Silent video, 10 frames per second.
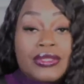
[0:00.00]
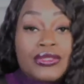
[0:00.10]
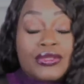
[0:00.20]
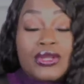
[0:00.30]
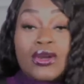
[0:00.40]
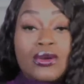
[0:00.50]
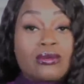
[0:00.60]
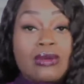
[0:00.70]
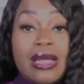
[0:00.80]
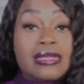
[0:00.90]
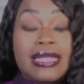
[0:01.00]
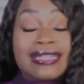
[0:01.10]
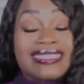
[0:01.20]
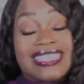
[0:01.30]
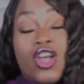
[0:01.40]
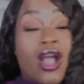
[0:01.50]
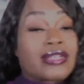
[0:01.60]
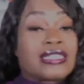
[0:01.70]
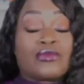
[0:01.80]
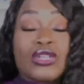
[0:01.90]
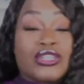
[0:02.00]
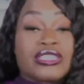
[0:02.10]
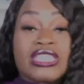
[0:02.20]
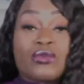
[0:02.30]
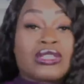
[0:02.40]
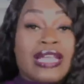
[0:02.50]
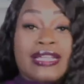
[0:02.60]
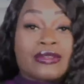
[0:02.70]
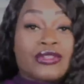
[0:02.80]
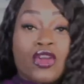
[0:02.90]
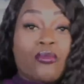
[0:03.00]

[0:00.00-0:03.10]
you know, it, it's hard to when you're dealing with like, you know,